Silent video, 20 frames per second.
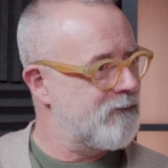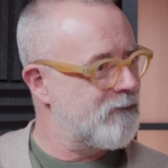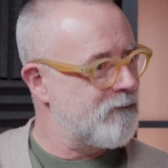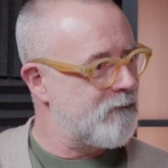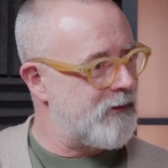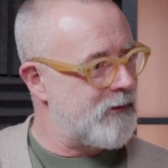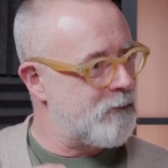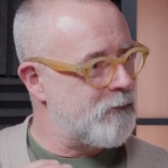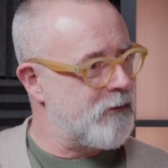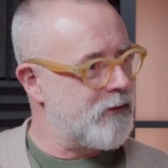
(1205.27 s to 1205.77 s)

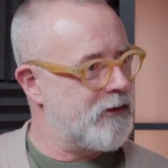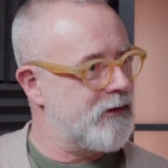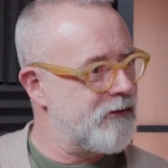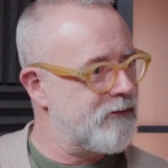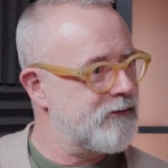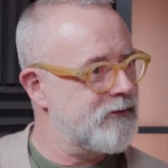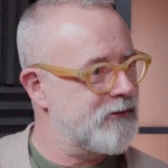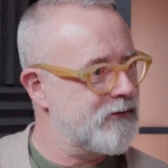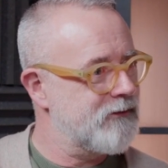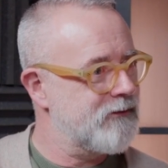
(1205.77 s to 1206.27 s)
when we're
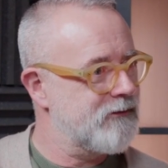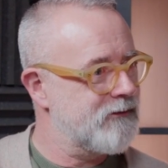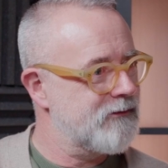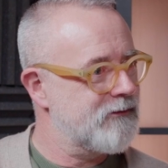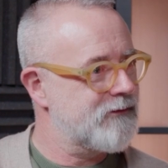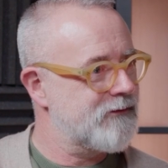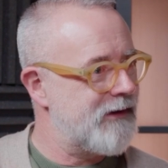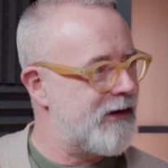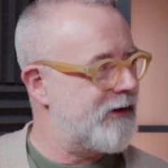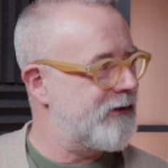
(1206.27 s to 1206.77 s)

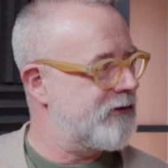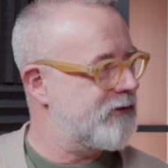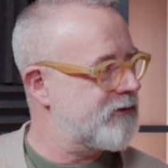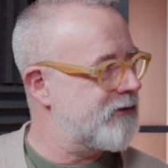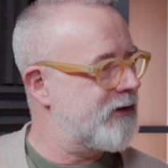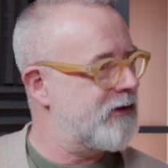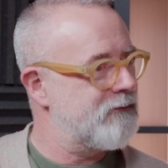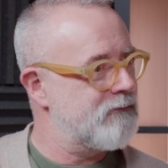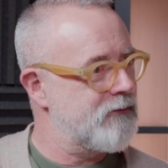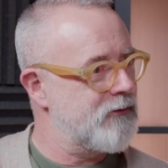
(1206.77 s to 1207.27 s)
sat in the
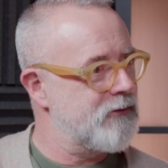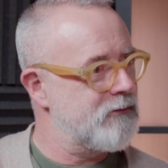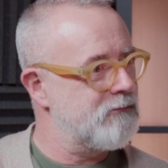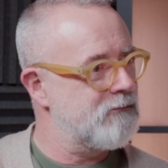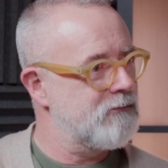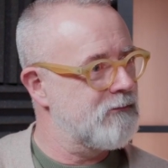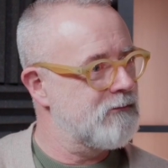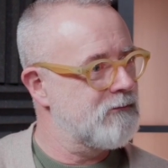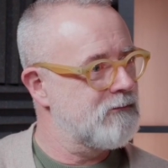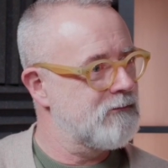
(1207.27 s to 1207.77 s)
same room,
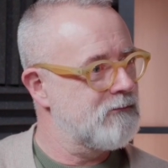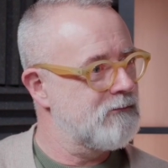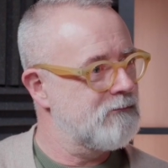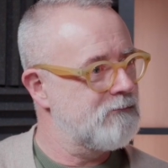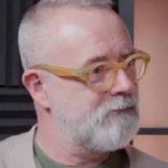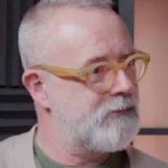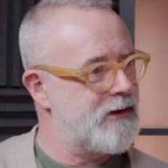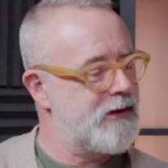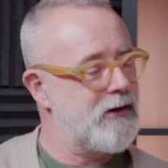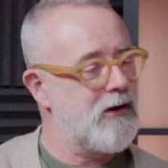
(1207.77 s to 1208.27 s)

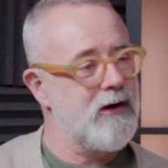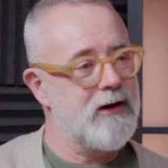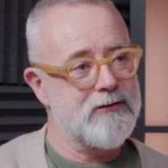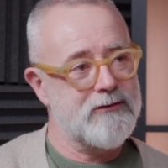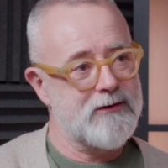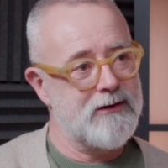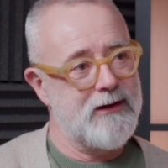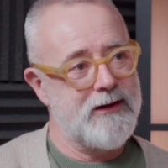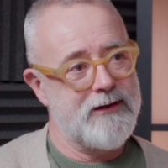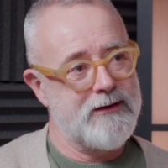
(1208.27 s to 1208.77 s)
being
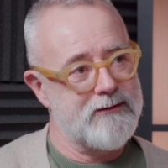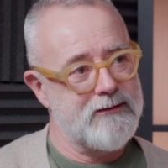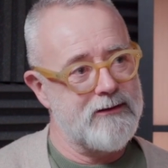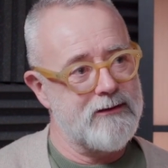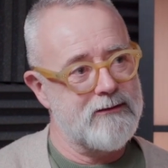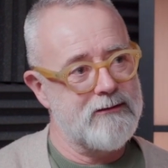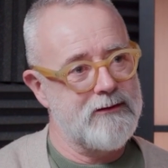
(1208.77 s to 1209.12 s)
isolated.